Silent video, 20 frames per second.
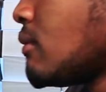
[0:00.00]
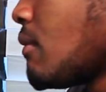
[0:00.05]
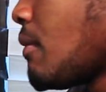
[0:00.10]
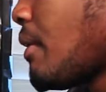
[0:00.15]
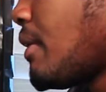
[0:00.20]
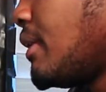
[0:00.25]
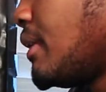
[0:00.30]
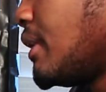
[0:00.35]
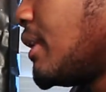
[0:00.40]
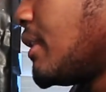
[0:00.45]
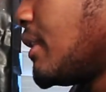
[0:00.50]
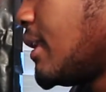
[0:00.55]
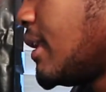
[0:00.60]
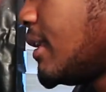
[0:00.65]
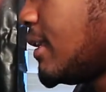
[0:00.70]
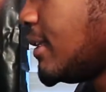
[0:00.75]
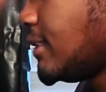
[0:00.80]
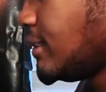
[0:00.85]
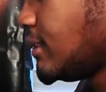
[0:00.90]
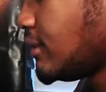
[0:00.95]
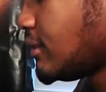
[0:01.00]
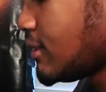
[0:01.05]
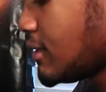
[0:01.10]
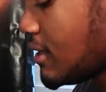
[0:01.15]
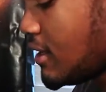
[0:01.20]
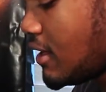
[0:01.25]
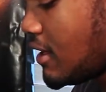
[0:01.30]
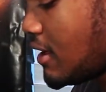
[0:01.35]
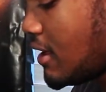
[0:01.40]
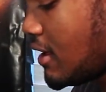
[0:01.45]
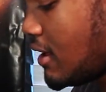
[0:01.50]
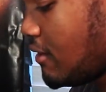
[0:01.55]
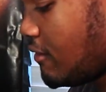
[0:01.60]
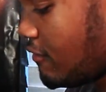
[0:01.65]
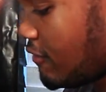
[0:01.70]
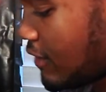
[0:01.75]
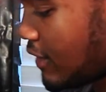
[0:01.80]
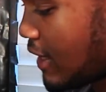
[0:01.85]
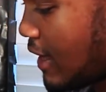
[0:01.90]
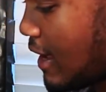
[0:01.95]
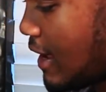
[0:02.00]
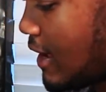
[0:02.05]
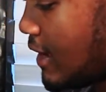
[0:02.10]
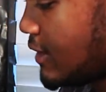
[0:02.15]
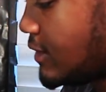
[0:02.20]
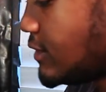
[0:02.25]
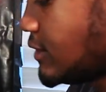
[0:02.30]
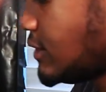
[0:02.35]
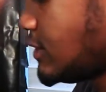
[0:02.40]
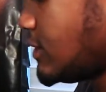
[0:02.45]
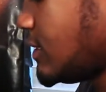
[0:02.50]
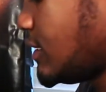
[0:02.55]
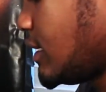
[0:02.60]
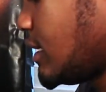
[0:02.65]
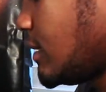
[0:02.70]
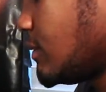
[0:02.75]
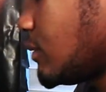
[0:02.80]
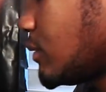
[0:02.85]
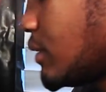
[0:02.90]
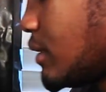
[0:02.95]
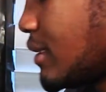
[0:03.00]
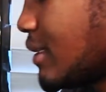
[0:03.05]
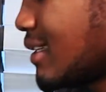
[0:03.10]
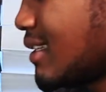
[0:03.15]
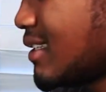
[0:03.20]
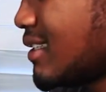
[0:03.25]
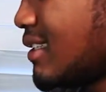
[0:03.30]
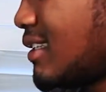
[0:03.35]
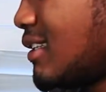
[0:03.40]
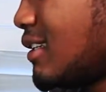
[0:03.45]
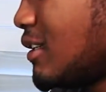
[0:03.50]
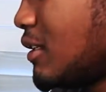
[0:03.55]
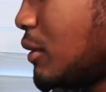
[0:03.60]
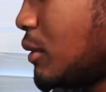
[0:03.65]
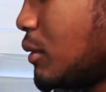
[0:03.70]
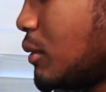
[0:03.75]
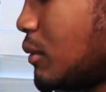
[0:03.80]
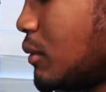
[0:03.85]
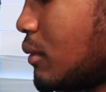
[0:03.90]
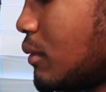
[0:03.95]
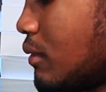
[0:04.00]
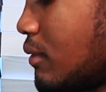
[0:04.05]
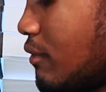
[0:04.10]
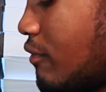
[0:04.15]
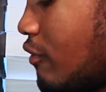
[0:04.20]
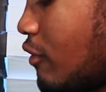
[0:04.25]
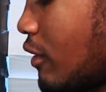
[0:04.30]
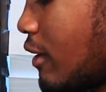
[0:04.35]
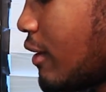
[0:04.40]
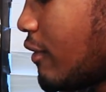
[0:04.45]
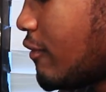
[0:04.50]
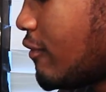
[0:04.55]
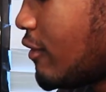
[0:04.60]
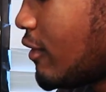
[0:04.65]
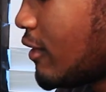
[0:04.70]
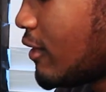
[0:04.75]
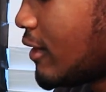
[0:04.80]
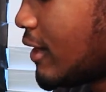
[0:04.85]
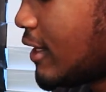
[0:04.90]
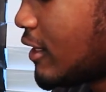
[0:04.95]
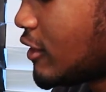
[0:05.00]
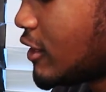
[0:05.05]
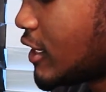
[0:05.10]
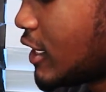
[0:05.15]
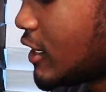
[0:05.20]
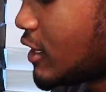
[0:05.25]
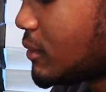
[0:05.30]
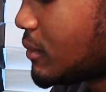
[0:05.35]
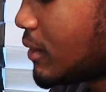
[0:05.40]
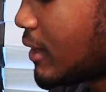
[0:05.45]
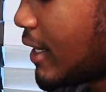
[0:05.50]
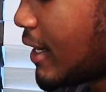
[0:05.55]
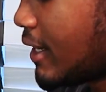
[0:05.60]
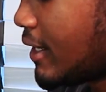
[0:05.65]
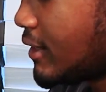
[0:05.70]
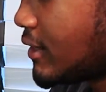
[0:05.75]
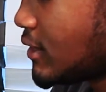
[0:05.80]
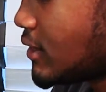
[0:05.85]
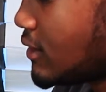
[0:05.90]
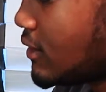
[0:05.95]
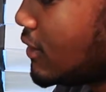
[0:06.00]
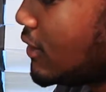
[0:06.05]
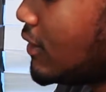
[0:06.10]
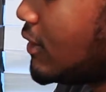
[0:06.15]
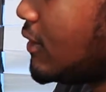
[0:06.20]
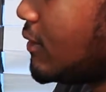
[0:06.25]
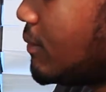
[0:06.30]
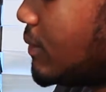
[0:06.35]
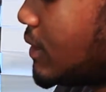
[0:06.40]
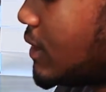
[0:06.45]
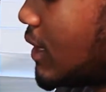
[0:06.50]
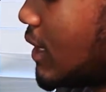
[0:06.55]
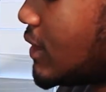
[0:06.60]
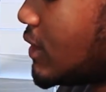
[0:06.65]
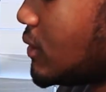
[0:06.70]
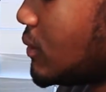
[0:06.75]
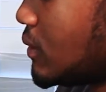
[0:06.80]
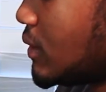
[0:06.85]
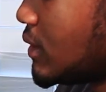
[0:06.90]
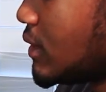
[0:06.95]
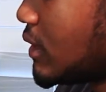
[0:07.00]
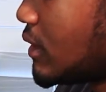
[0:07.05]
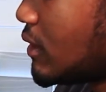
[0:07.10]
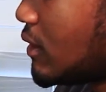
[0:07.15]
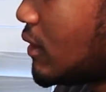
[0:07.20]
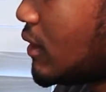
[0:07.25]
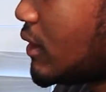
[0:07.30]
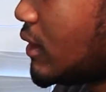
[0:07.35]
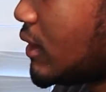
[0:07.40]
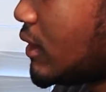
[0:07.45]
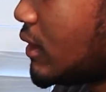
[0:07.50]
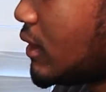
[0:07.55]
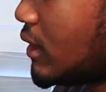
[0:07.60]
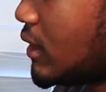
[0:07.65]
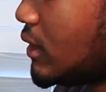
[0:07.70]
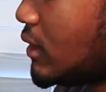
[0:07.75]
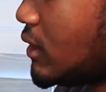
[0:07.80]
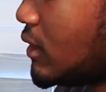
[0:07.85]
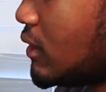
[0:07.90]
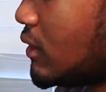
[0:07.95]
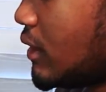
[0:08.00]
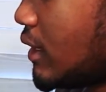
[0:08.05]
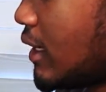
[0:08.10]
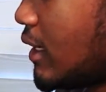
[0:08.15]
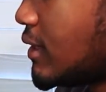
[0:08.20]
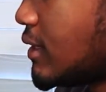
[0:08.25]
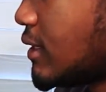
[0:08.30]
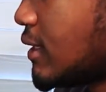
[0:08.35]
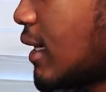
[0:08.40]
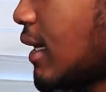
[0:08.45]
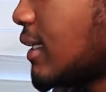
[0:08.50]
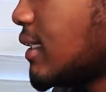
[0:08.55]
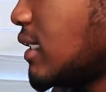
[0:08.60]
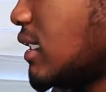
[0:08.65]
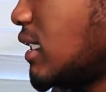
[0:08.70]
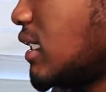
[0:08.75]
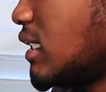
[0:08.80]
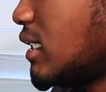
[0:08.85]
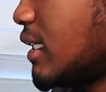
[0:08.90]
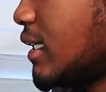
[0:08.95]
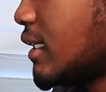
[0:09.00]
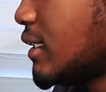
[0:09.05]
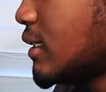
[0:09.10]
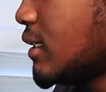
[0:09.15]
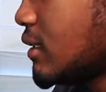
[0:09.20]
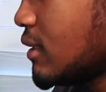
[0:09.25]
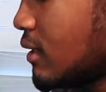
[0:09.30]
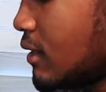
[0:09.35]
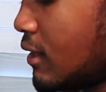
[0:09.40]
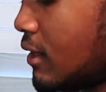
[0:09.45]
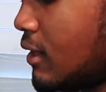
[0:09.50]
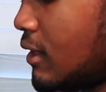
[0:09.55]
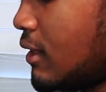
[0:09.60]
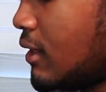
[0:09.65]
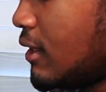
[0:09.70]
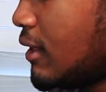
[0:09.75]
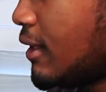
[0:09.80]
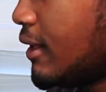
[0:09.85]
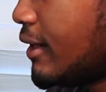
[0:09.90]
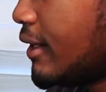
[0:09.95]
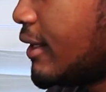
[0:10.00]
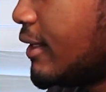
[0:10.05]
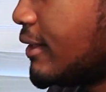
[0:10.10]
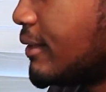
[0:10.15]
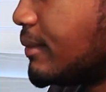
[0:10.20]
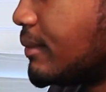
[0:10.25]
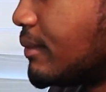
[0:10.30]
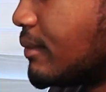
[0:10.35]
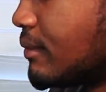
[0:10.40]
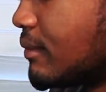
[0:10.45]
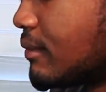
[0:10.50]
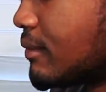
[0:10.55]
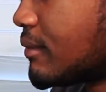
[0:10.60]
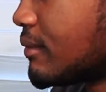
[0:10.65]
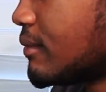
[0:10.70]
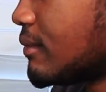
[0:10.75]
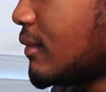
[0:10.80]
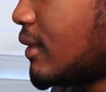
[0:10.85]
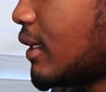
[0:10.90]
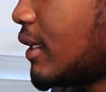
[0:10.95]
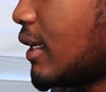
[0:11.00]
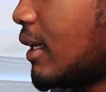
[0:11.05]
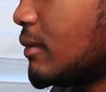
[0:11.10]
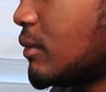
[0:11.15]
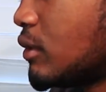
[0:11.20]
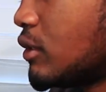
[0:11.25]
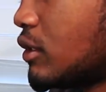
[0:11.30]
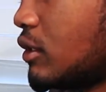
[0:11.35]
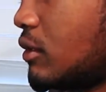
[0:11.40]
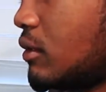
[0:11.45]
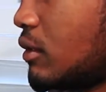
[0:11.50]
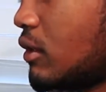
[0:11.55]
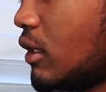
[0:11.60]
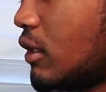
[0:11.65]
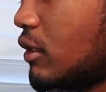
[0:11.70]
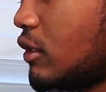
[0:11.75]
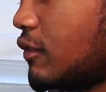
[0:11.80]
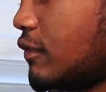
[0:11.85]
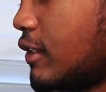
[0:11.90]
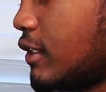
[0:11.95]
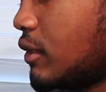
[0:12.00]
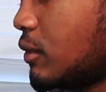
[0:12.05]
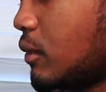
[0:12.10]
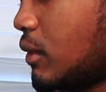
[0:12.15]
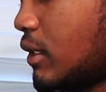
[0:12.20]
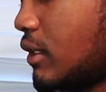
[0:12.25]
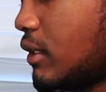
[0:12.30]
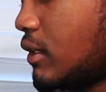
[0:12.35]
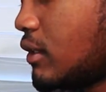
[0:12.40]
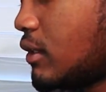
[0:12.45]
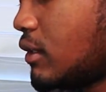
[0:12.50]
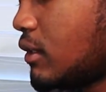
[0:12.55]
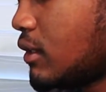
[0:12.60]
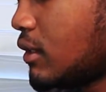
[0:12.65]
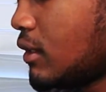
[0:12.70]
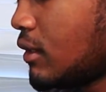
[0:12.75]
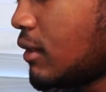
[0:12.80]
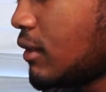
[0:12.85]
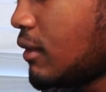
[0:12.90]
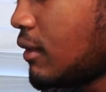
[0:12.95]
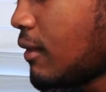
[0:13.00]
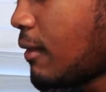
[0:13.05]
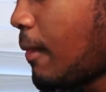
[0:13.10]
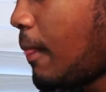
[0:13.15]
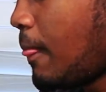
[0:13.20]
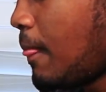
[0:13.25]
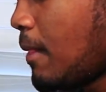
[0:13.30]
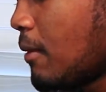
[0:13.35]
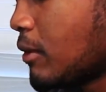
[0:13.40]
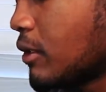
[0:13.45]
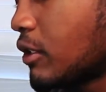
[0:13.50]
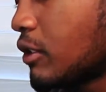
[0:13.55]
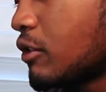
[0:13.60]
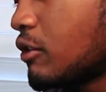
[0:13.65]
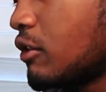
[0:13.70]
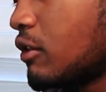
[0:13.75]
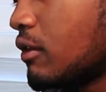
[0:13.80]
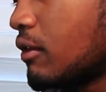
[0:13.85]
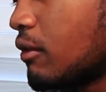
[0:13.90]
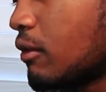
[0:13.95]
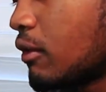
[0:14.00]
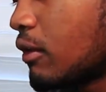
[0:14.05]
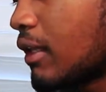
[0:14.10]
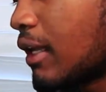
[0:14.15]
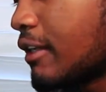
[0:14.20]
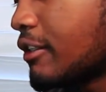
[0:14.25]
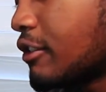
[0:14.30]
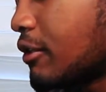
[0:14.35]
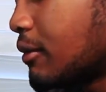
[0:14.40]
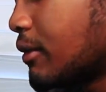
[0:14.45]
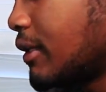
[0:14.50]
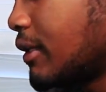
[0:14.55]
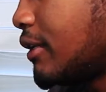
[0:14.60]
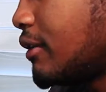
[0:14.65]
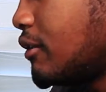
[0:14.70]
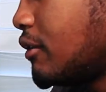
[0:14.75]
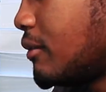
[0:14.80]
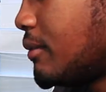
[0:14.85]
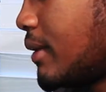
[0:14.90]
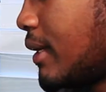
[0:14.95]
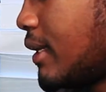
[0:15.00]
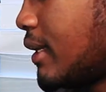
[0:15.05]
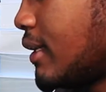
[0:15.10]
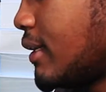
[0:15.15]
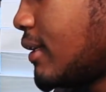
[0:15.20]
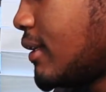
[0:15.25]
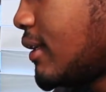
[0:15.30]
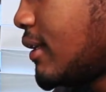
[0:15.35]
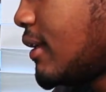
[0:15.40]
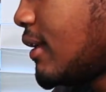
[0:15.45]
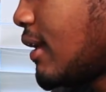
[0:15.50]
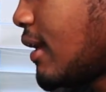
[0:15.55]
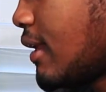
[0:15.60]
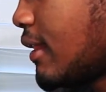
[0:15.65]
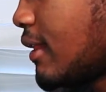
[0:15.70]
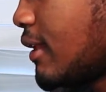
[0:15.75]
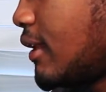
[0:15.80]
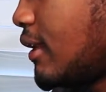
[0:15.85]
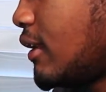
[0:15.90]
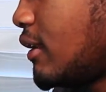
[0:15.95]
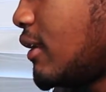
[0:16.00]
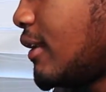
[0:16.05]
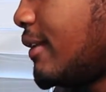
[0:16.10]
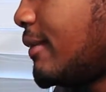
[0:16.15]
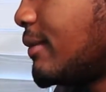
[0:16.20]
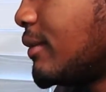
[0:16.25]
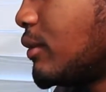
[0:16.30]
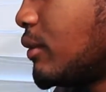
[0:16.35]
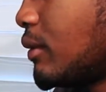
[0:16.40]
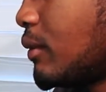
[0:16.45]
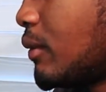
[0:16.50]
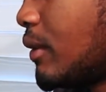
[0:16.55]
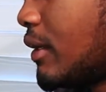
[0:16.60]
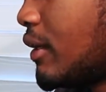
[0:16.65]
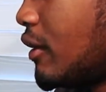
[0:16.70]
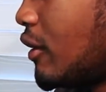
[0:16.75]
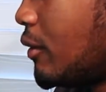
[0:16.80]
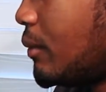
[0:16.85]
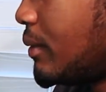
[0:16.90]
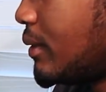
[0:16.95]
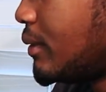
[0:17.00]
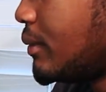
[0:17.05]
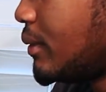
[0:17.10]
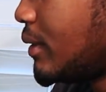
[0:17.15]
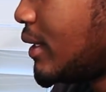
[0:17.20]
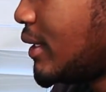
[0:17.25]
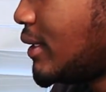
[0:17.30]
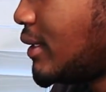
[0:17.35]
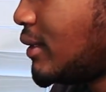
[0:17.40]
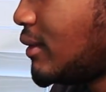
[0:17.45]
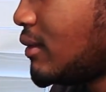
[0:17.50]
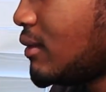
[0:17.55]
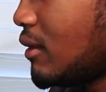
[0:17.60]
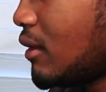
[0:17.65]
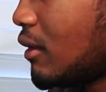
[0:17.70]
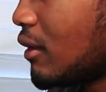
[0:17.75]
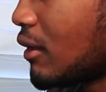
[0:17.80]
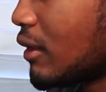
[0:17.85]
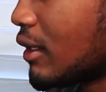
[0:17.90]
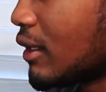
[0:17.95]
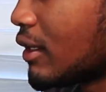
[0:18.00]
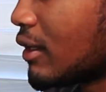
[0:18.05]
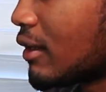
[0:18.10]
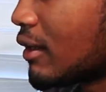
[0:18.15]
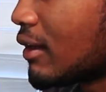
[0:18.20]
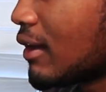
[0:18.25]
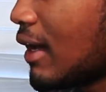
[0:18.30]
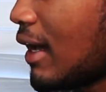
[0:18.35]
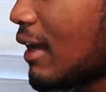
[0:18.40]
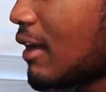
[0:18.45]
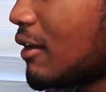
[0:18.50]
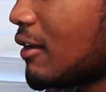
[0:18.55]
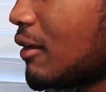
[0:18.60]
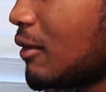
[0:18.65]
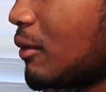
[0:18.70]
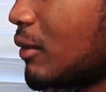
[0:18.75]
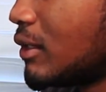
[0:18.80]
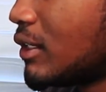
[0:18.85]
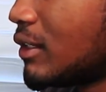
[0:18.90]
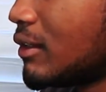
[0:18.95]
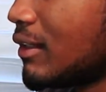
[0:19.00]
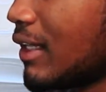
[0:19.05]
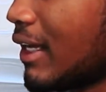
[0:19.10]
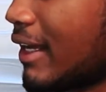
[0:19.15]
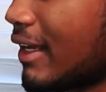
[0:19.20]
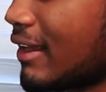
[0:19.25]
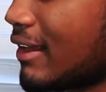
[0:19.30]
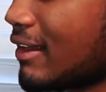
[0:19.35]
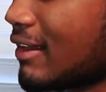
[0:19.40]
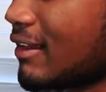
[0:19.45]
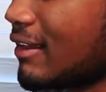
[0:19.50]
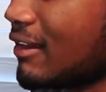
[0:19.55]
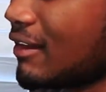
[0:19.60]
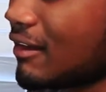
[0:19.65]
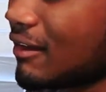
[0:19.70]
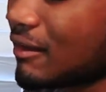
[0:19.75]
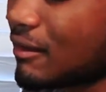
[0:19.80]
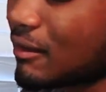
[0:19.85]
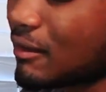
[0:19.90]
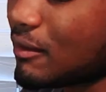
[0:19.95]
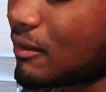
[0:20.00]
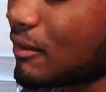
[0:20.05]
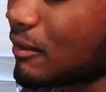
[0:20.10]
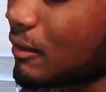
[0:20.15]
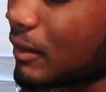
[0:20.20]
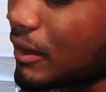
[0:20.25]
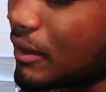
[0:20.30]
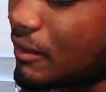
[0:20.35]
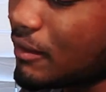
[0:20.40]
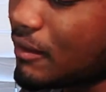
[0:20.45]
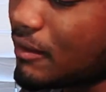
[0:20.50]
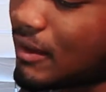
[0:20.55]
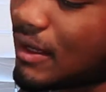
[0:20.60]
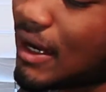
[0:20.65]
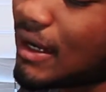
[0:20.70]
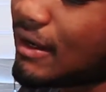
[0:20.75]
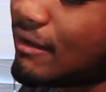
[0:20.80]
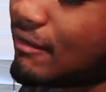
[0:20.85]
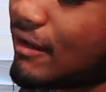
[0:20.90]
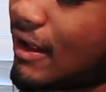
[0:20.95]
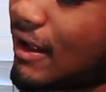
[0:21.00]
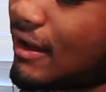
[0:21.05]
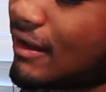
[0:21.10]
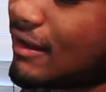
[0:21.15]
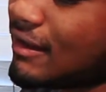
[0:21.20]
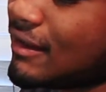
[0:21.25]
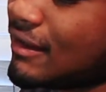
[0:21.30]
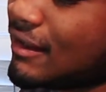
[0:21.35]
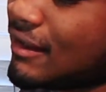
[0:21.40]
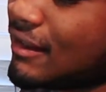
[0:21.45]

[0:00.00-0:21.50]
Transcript: And then for the hands, he comes with a, you know, four interchangeable hands besides the ones that are on here. So he has actually 6. He comes with 2 closed fist ones, or like your cool painted, and then he comes with 1 opened one, or I don't know which, like, you know, weird kind of hand.